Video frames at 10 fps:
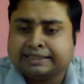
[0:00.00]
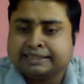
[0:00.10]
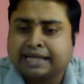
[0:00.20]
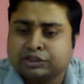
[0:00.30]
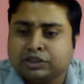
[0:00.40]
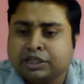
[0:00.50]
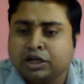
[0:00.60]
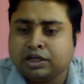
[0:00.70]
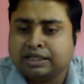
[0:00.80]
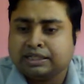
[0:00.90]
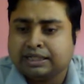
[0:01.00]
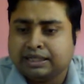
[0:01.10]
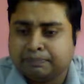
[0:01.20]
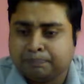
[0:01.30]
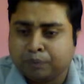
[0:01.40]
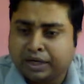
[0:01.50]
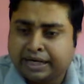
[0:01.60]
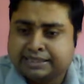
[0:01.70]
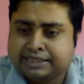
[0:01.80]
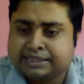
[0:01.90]
It is actually called
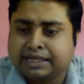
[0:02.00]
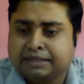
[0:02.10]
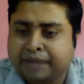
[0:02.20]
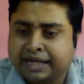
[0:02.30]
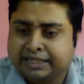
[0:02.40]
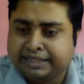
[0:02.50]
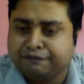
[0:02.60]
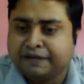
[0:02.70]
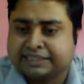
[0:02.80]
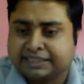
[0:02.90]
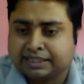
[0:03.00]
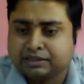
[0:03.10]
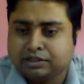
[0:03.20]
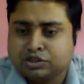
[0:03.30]
polarization by reflection.